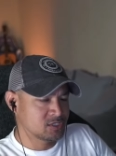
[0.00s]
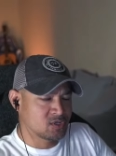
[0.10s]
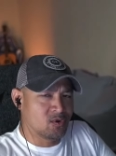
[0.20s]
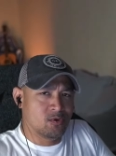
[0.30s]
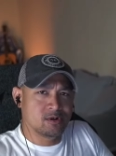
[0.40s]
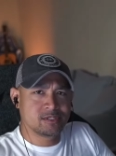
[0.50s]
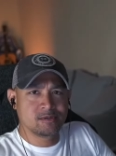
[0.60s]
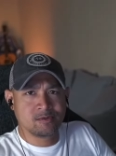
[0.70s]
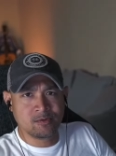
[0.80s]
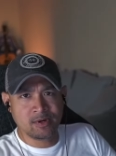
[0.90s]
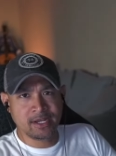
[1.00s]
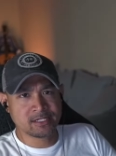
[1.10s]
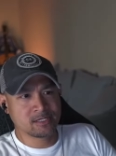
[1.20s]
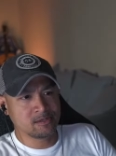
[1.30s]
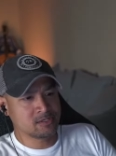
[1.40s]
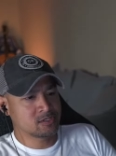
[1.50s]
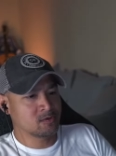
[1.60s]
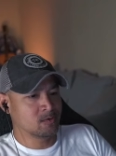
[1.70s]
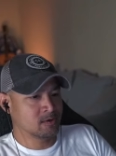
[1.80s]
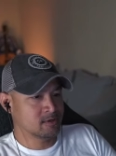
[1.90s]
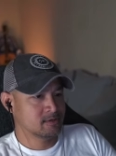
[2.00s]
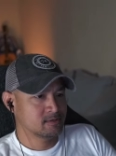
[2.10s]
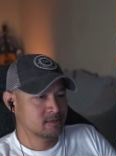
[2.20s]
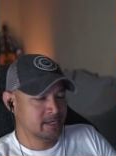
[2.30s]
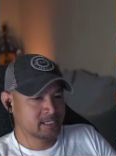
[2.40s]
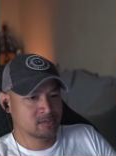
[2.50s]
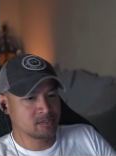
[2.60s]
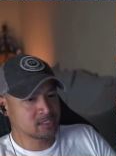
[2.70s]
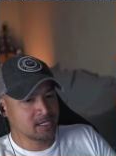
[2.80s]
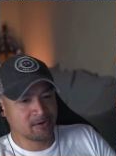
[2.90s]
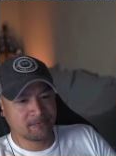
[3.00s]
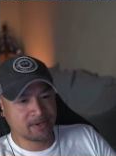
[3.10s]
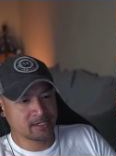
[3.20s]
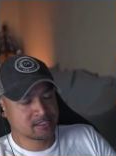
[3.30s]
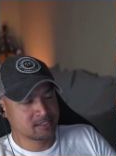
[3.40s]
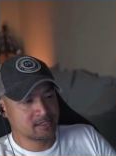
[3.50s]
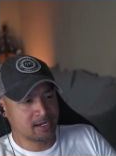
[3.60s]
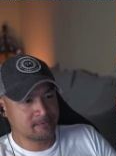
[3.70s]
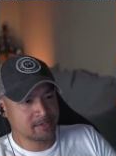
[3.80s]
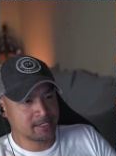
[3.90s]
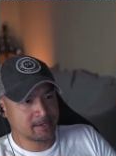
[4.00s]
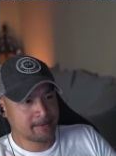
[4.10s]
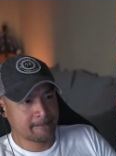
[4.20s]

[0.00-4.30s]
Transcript: The score, too. Excellent score. Excellent sound effects. Everything.